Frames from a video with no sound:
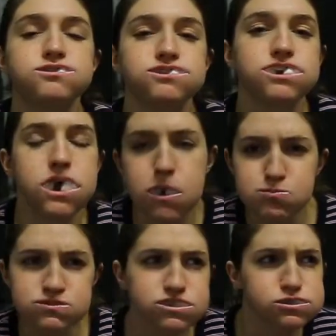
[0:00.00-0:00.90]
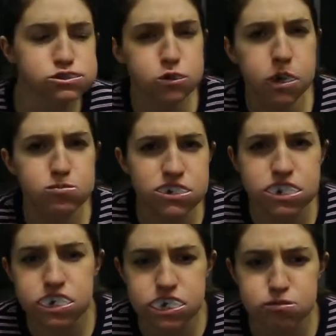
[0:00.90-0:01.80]
he comes
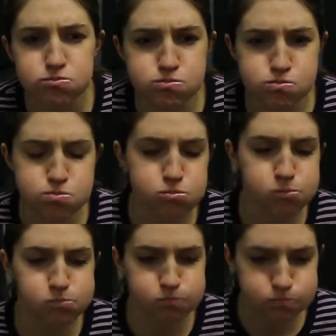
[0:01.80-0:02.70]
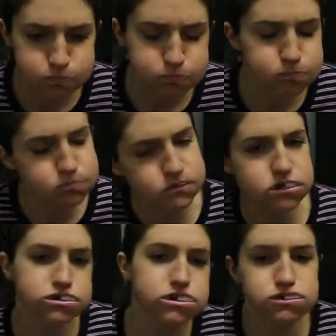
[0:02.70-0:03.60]
storming in
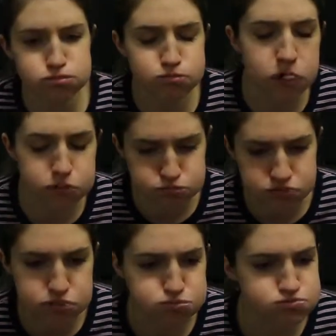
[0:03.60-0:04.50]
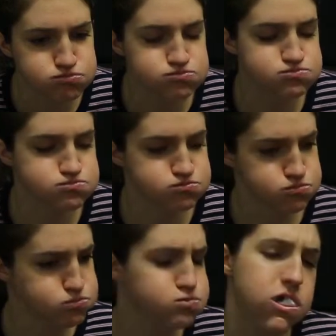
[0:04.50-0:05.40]
to his apartment,
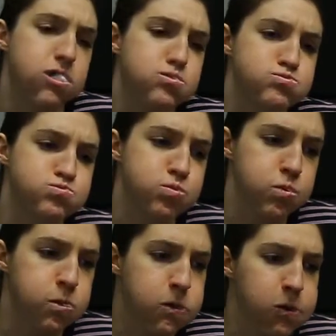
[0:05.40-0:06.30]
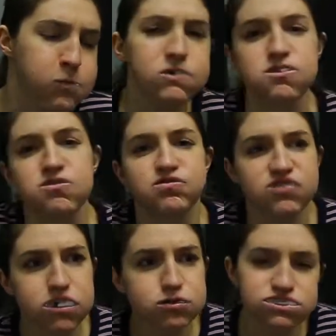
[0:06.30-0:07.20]
like, what the
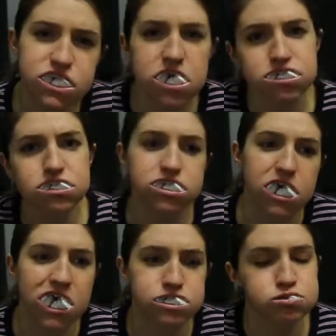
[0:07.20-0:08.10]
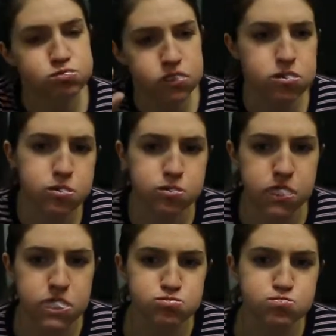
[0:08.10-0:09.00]
fuck was that in class? Blah, blah,
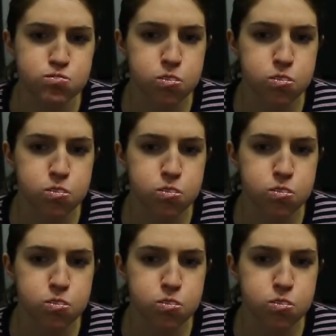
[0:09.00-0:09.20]
blah.